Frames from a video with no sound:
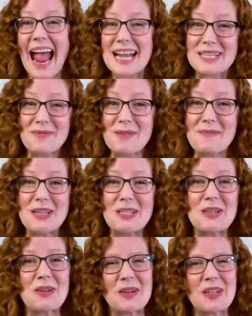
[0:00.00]
As we
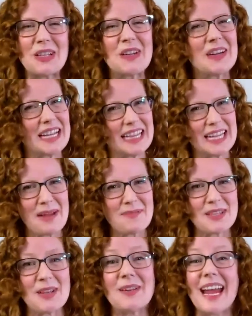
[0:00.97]
mentioned earlier in the
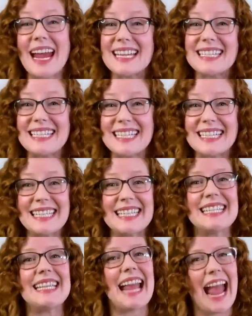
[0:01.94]
episode,
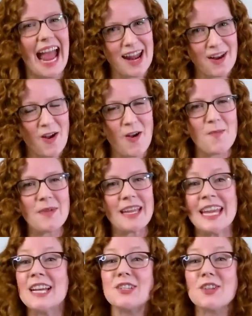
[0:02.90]
SDCC at Home
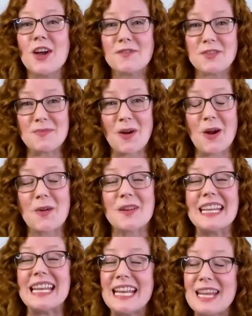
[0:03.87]
kicks off tomorrow,
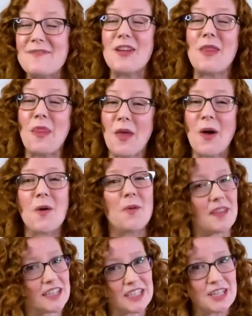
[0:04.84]
and even
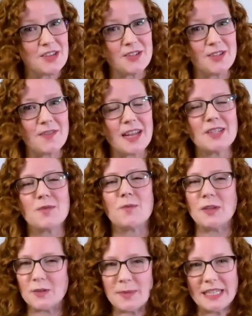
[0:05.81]
though this year's
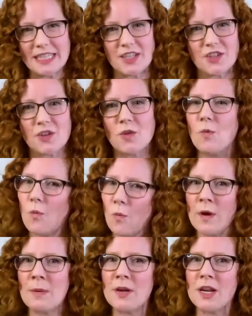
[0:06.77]
events will be digital,
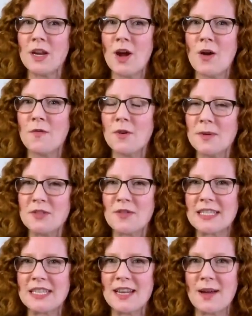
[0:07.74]
we want to know if you'll be
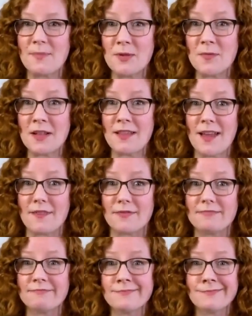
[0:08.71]
dressing up in real
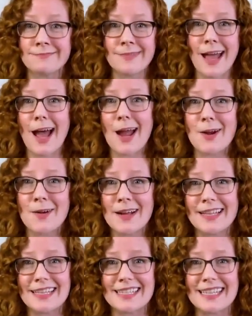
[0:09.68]
life.
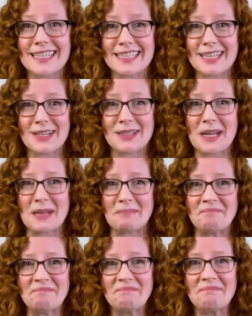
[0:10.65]
IRL, as they say
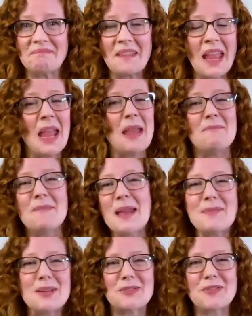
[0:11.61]
online.
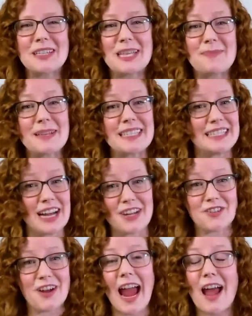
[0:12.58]
Maybe you'll dress up as Dr.